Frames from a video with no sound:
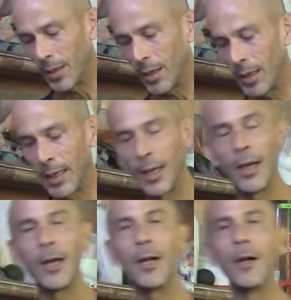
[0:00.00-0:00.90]

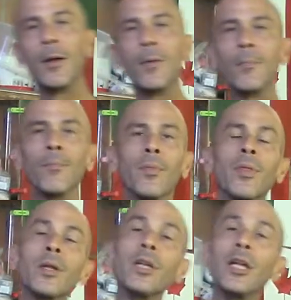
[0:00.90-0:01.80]

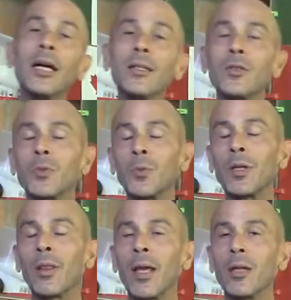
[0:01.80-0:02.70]
The nuts,
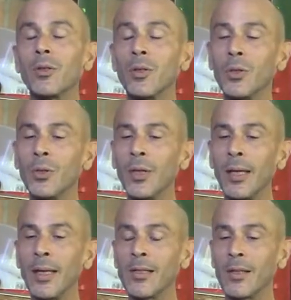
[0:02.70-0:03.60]
what they'll do
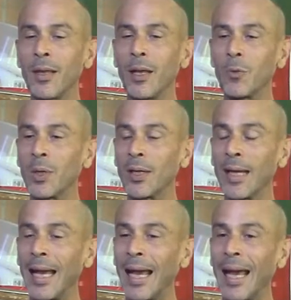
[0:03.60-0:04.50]
is they will
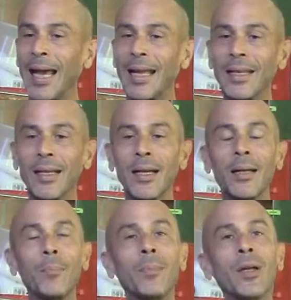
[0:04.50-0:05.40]
add a
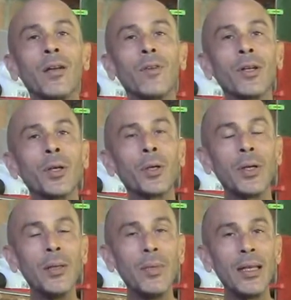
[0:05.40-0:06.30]
bit of a
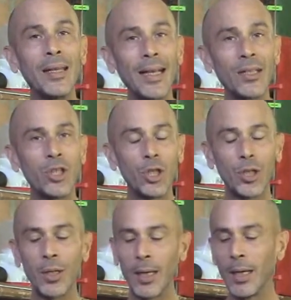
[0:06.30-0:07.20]
creamy
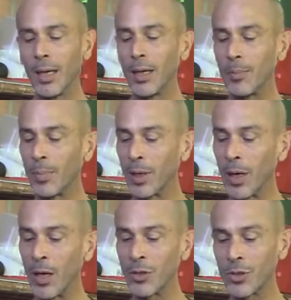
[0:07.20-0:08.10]
texture, but
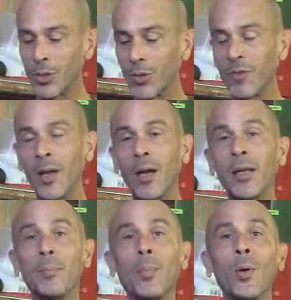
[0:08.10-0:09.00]
also very
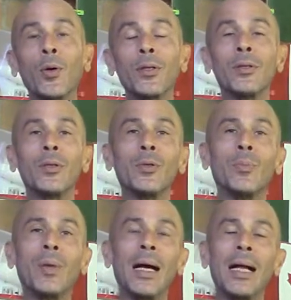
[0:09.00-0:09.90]
important to
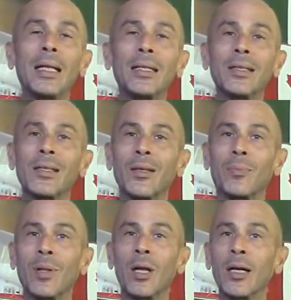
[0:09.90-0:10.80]
balance the
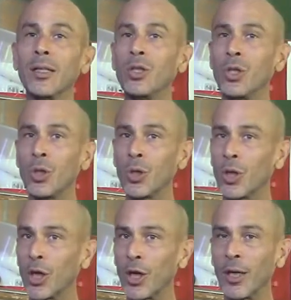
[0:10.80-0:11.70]
blood
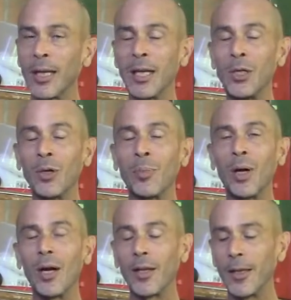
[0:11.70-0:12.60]
sugar in your
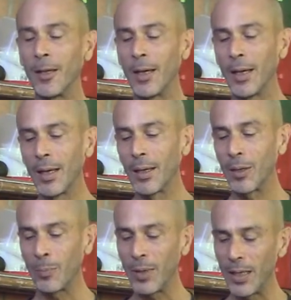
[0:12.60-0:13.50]
body.
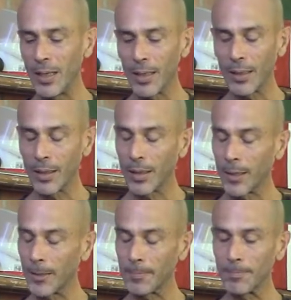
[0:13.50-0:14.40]

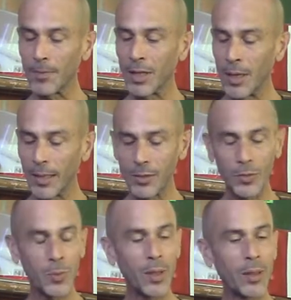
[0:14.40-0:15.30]
The nuts
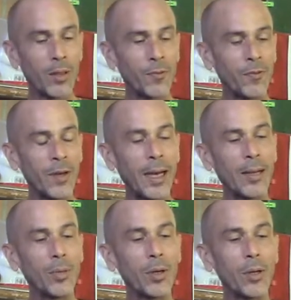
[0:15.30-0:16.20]
with the
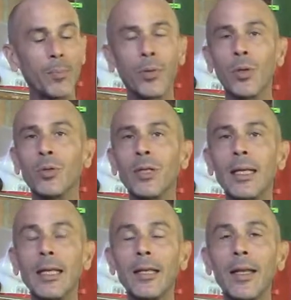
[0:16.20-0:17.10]
fiber,
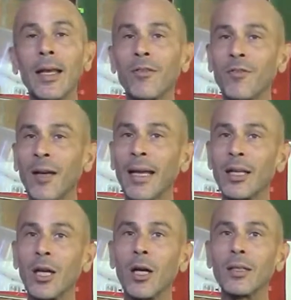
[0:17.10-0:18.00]
protein, and fat
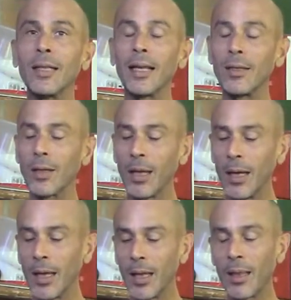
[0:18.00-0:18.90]
content,
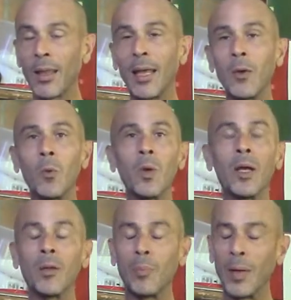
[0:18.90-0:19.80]
they
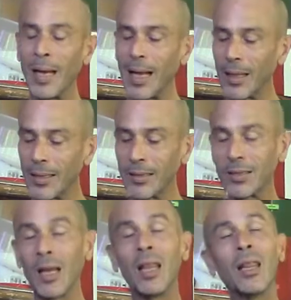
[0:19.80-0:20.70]
will balance
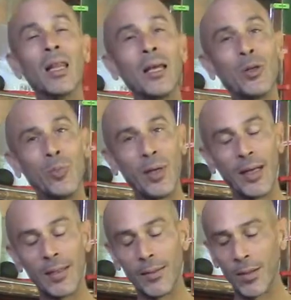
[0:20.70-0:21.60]
a little
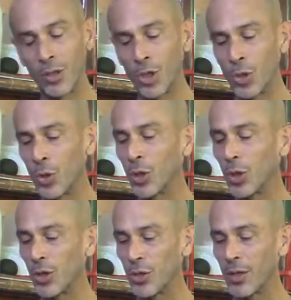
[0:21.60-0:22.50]
bit the
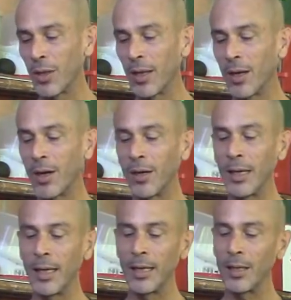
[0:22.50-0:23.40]
sugars that are
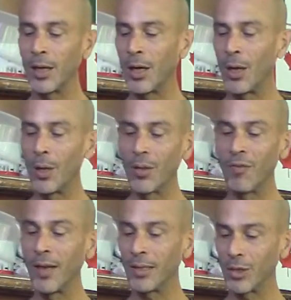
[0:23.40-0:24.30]
in all the
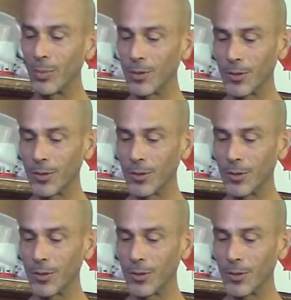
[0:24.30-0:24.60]
vegetables.